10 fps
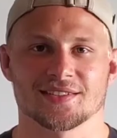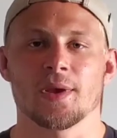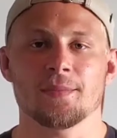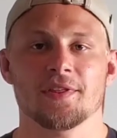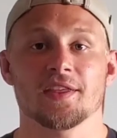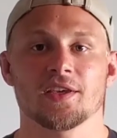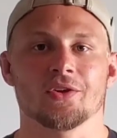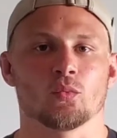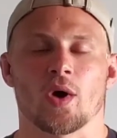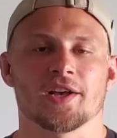You may be
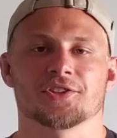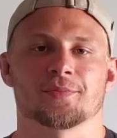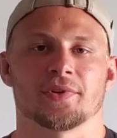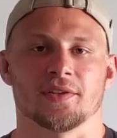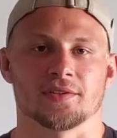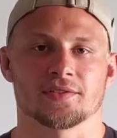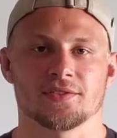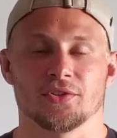thinking, why springs?